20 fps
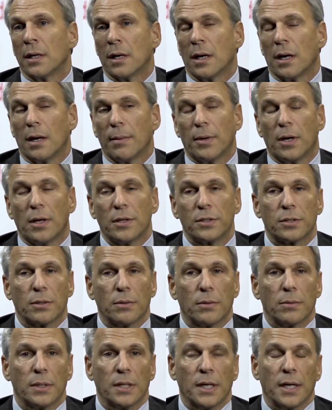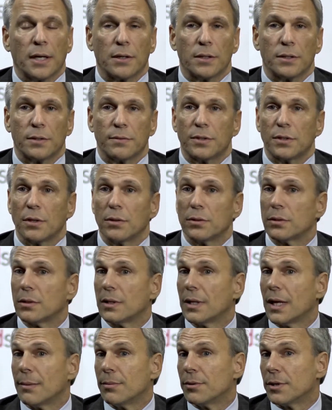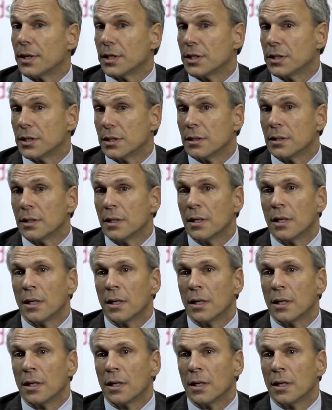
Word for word: Um, also, in areas of social collaboration,